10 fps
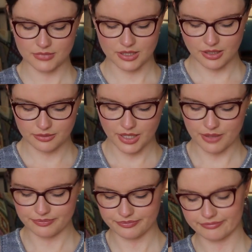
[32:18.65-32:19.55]
So
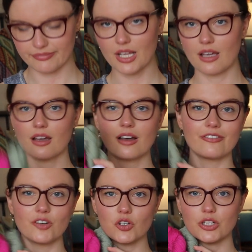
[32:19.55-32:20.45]
yeah,
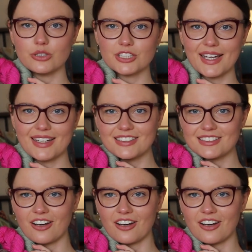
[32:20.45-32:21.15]
4 new shades